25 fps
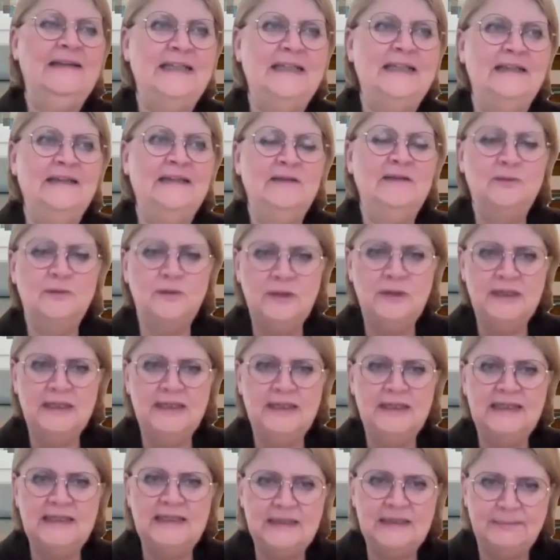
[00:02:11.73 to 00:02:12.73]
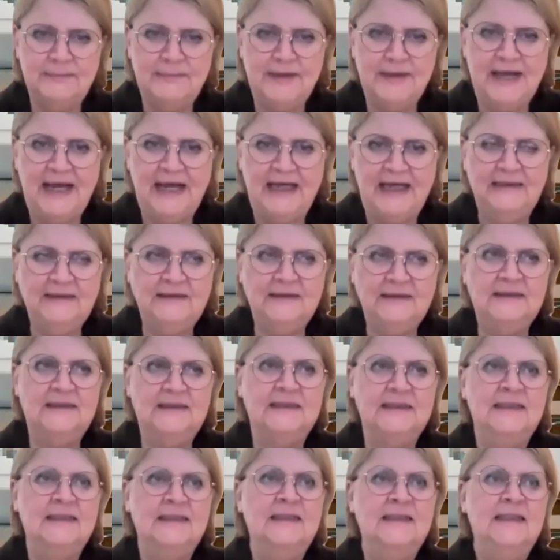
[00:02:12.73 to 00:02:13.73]
the Nordnet is a
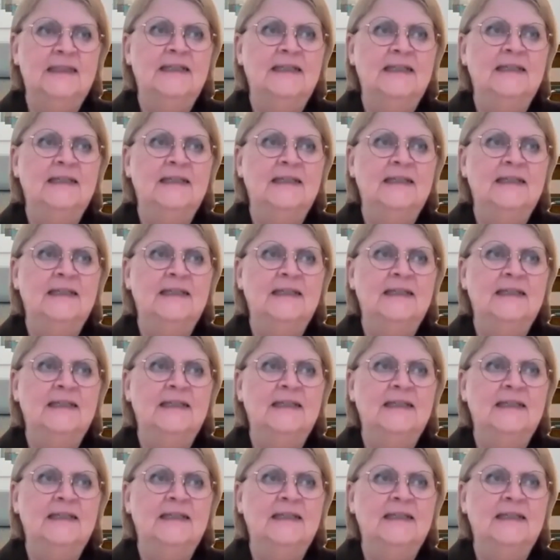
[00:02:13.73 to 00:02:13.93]
bank.